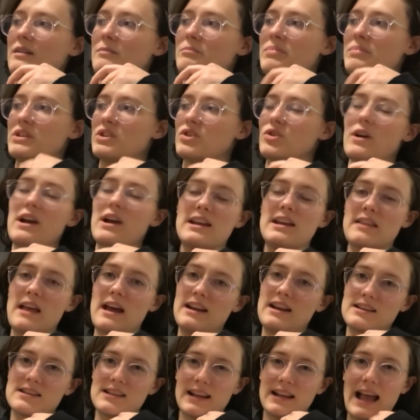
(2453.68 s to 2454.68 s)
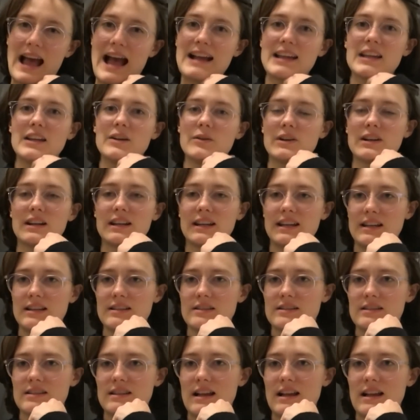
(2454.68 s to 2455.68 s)
portraying that as like accurately
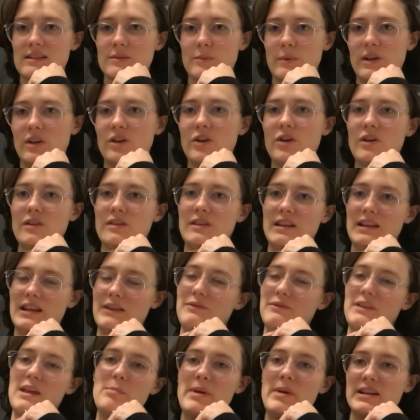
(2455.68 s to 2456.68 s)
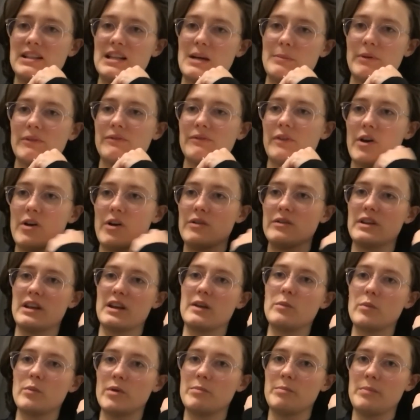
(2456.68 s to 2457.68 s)
as we could, that if they picked up a phone that
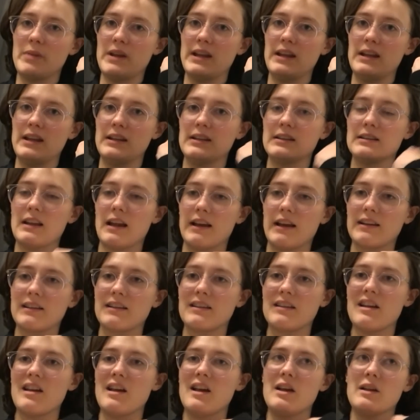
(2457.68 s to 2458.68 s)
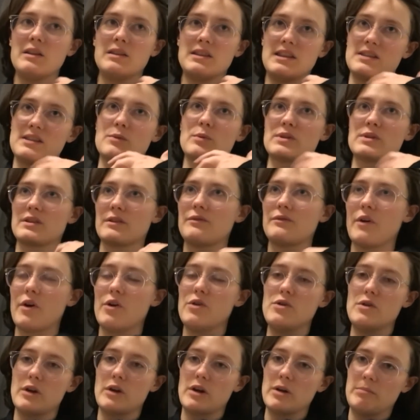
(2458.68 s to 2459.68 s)
it would be like, this was the
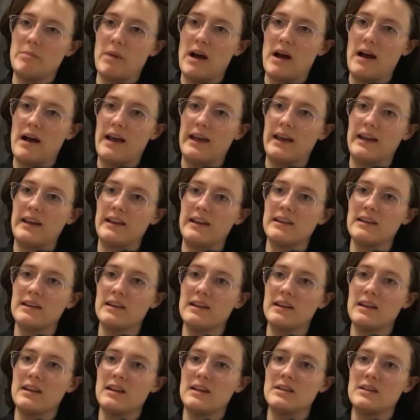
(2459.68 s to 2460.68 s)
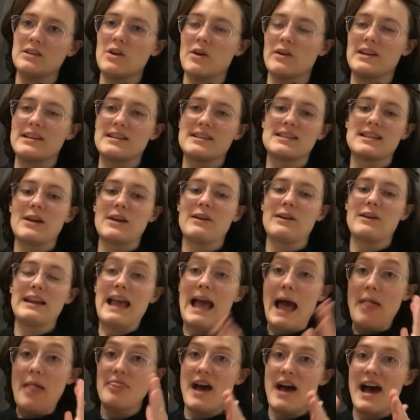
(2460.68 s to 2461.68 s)
phone you could buy, not necessarily
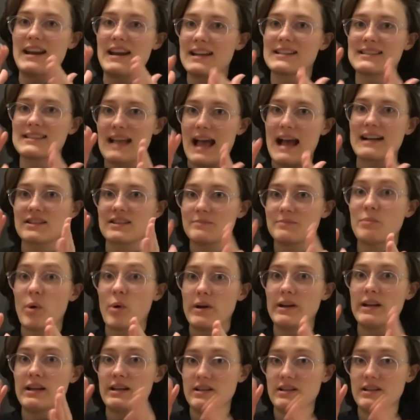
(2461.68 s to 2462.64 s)
at that exact point